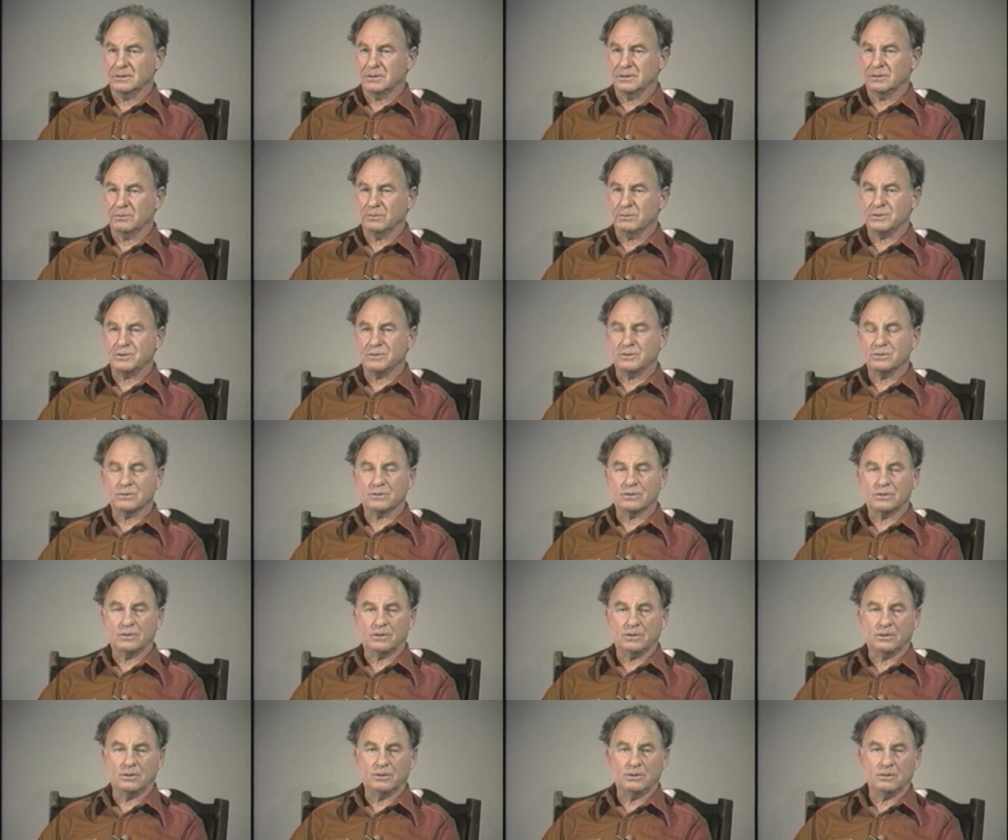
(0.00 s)
in which you
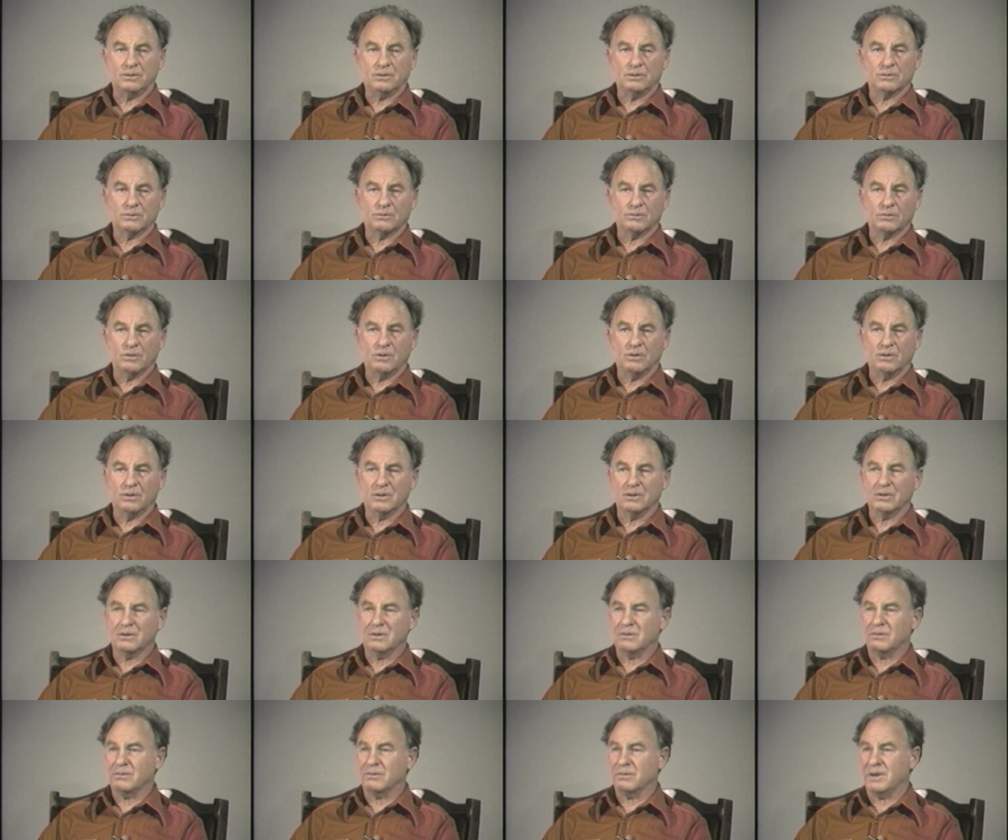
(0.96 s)
call
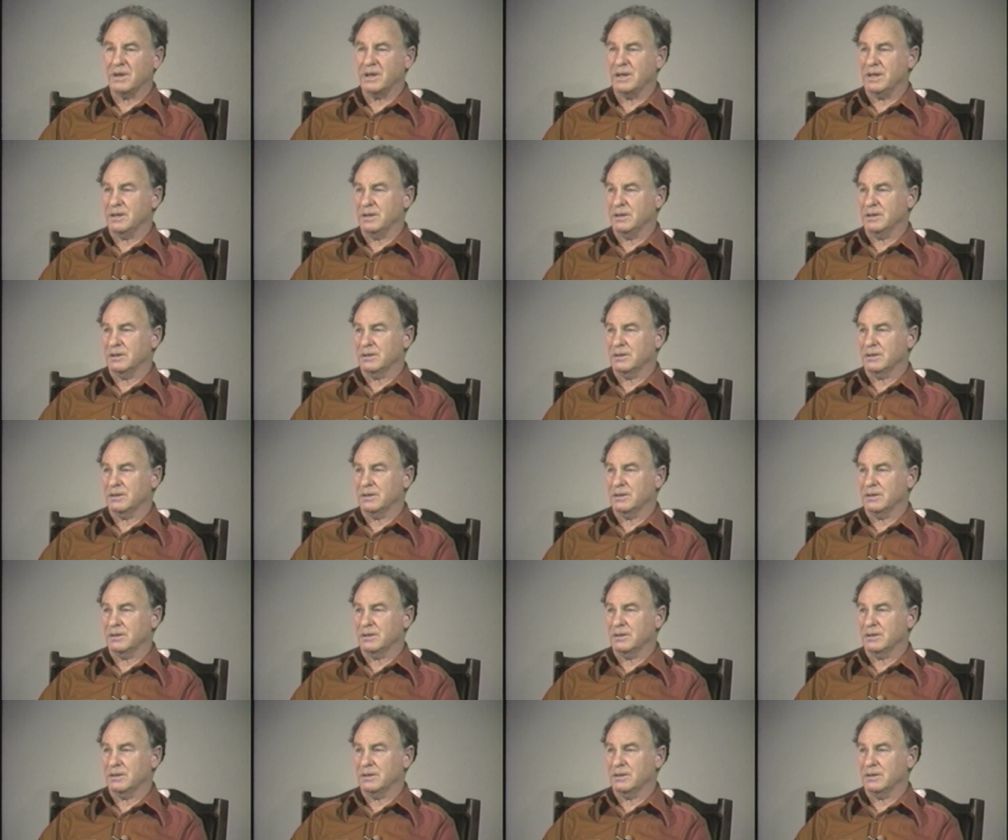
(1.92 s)
wrong right.